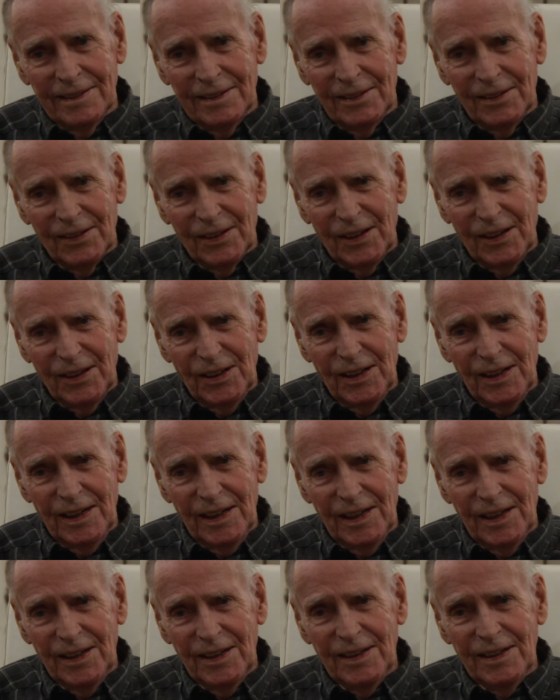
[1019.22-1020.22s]
How does it make you
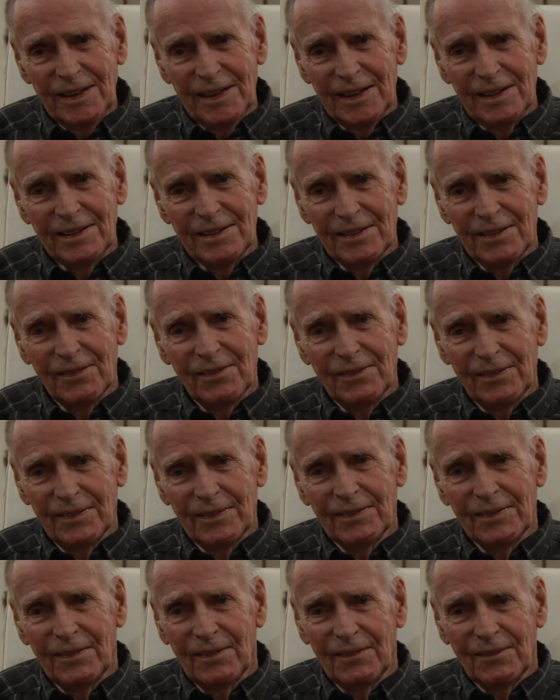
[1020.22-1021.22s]
feel now that you've got
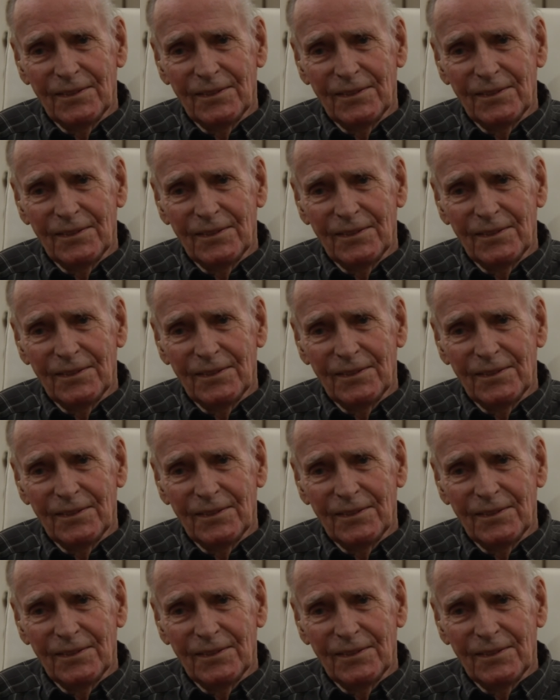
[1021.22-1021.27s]
your?